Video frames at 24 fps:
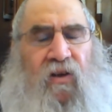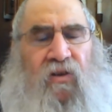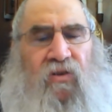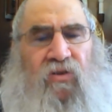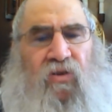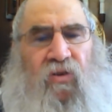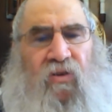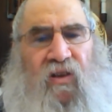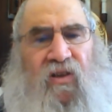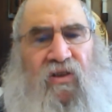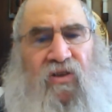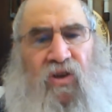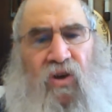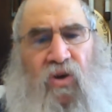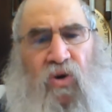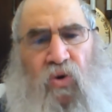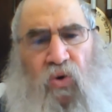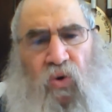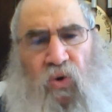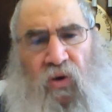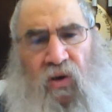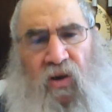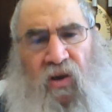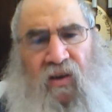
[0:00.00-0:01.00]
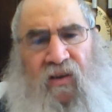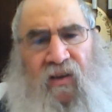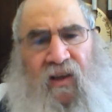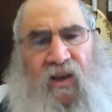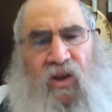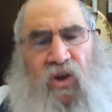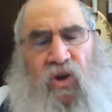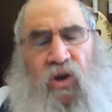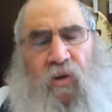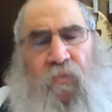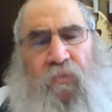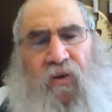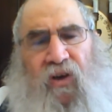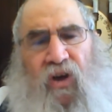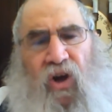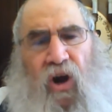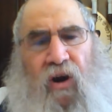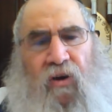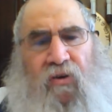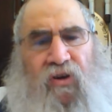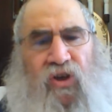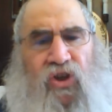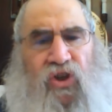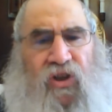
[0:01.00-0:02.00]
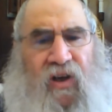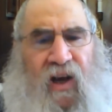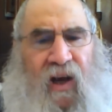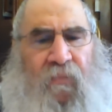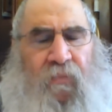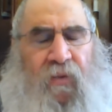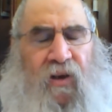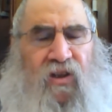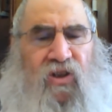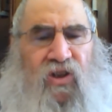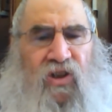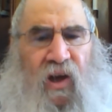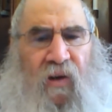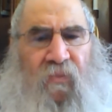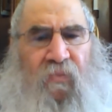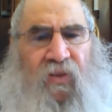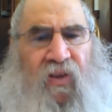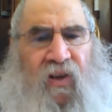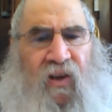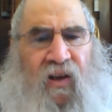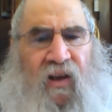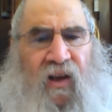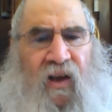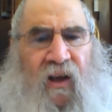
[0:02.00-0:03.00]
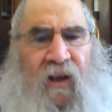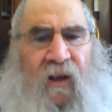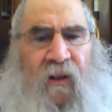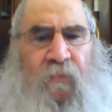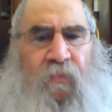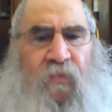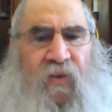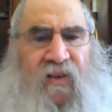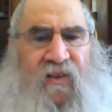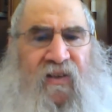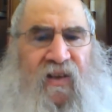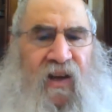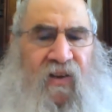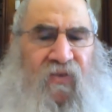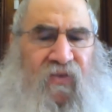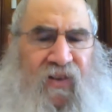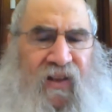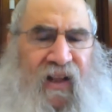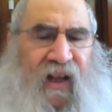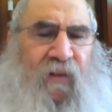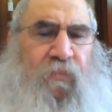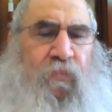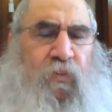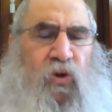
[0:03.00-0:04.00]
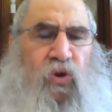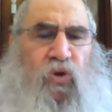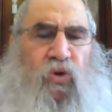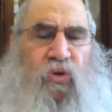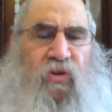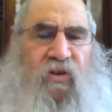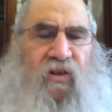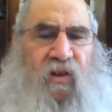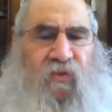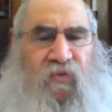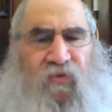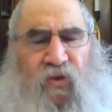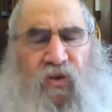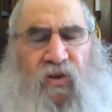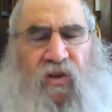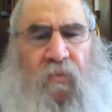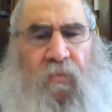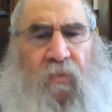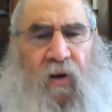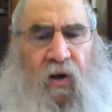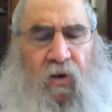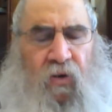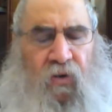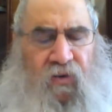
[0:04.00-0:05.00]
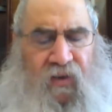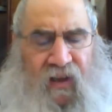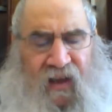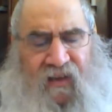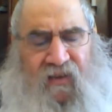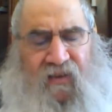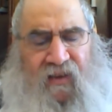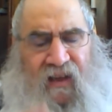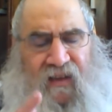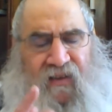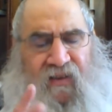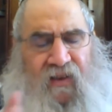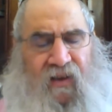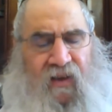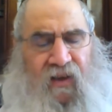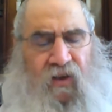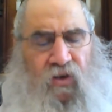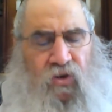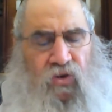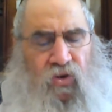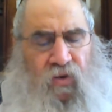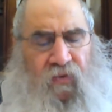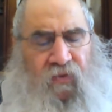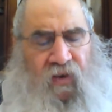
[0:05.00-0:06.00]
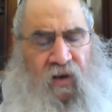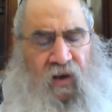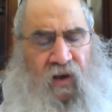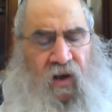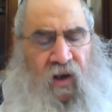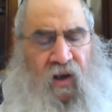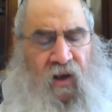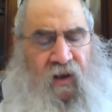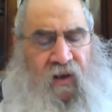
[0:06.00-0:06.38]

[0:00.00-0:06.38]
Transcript: so there's a kula that you could be kereshem on something that's even not Bershusay for tomorrow. That's the chiddush over here.